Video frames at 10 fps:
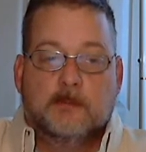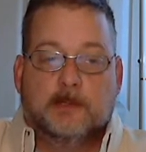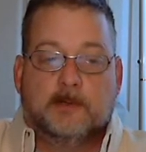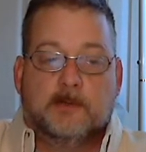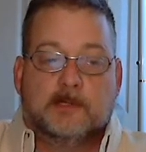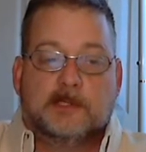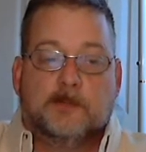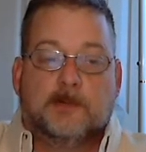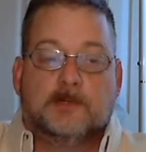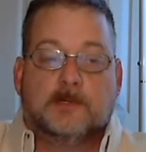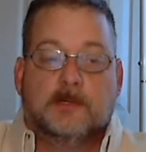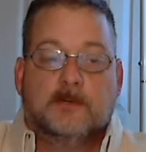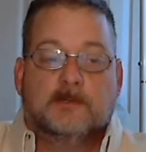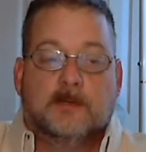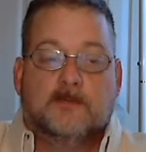but they're the simple
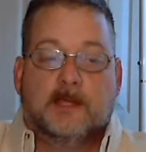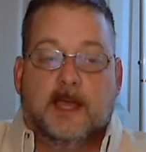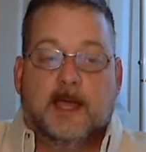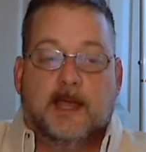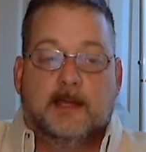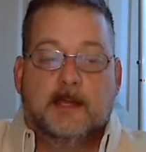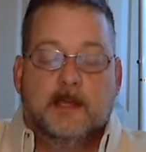truths of God.